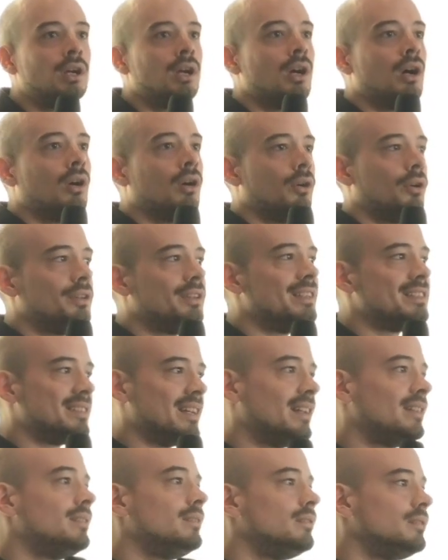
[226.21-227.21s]
our
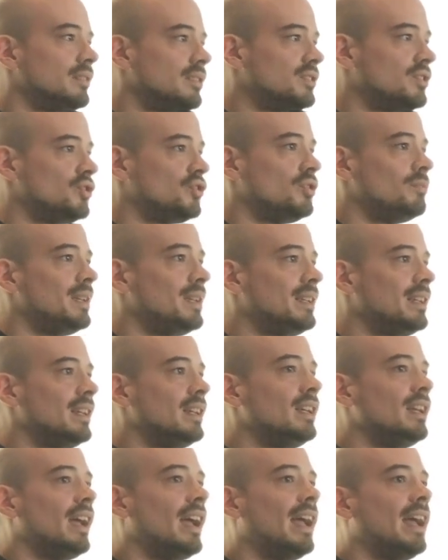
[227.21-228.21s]
design decision making
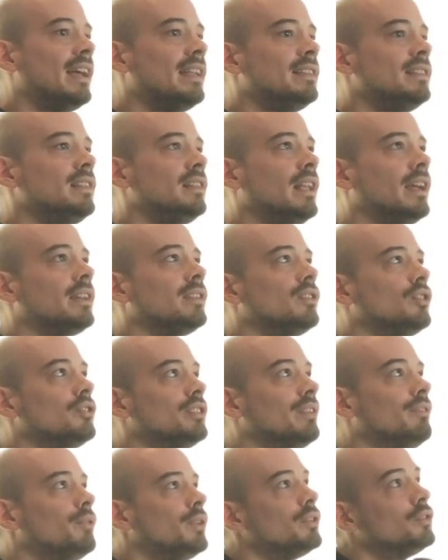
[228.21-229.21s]
and like the
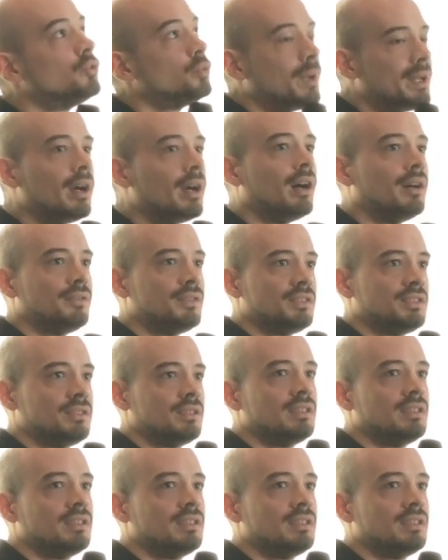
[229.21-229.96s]
different trade-offs